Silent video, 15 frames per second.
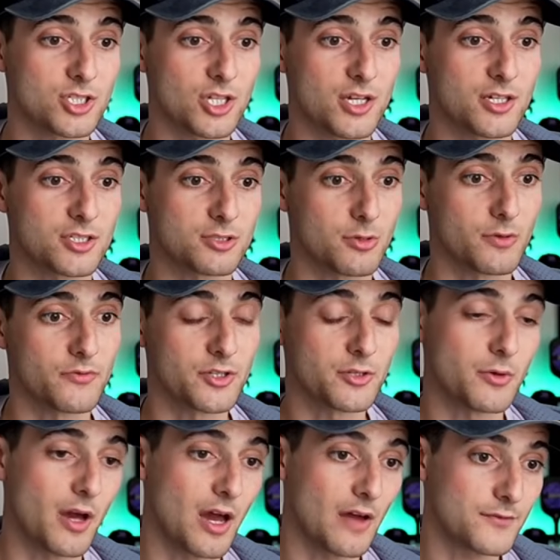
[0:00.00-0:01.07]
and it's a review
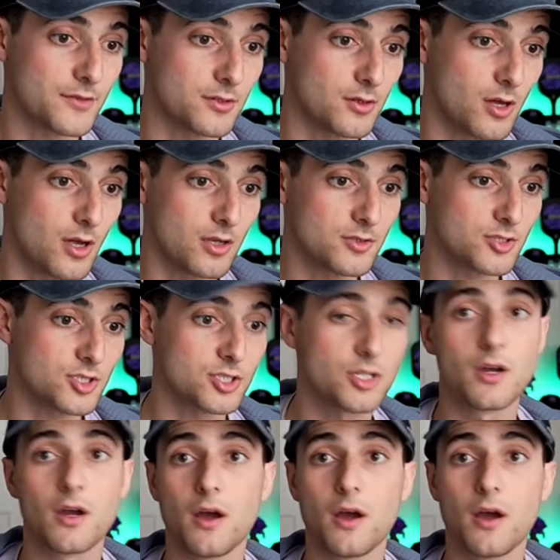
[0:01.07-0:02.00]
after launch.